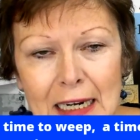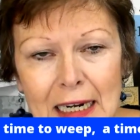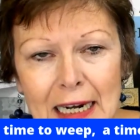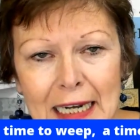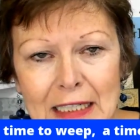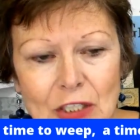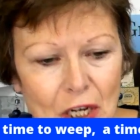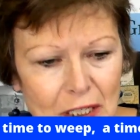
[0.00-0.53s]

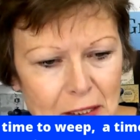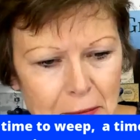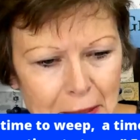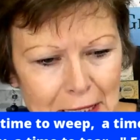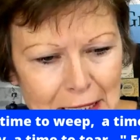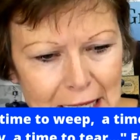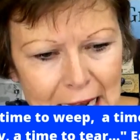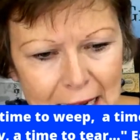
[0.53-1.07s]
It talks about
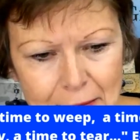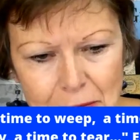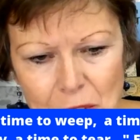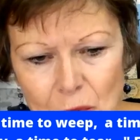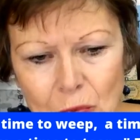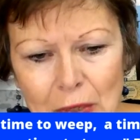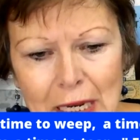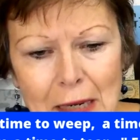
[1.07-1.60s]
a time to
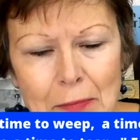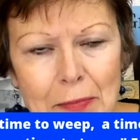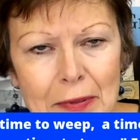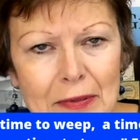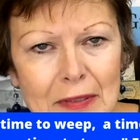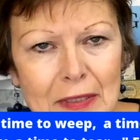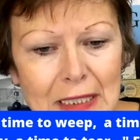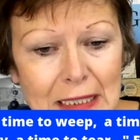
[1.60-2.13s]
weep,
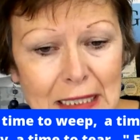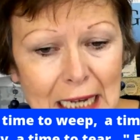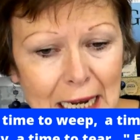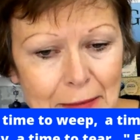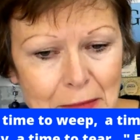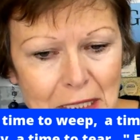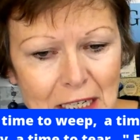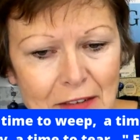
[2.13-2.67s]
a
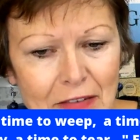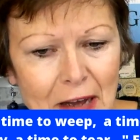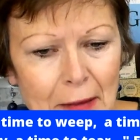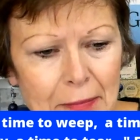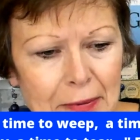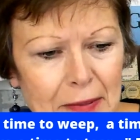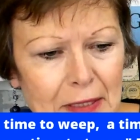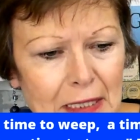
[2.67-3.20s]
time to give
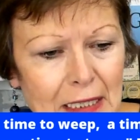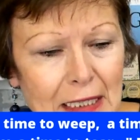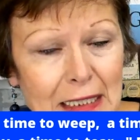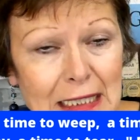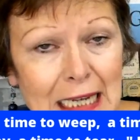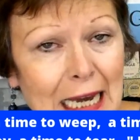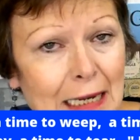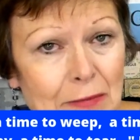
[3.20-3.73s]
up, a
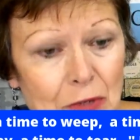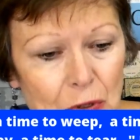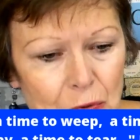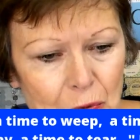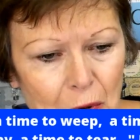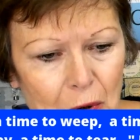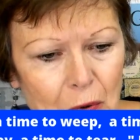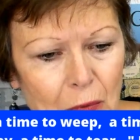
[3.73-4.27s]
time to
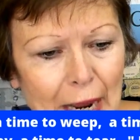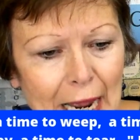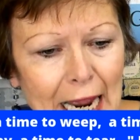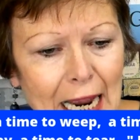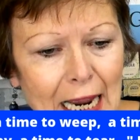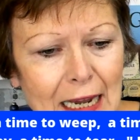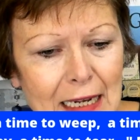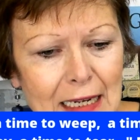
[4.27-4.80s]
throw
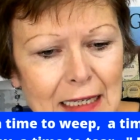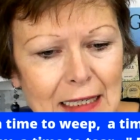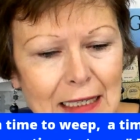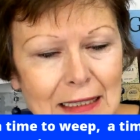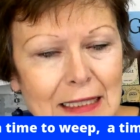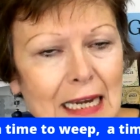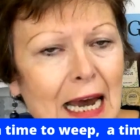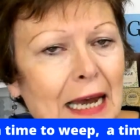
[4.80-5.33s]
away, a
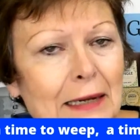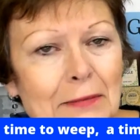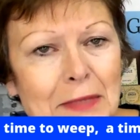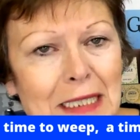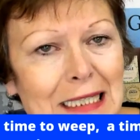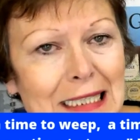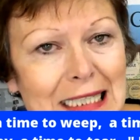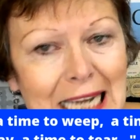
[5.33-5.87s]
time
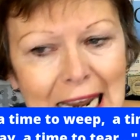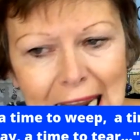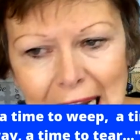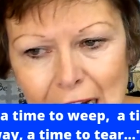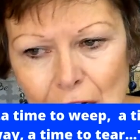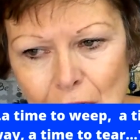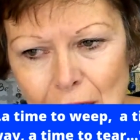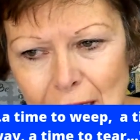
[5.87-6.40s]
to
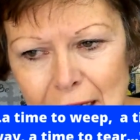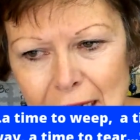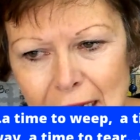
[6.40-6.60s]
tear.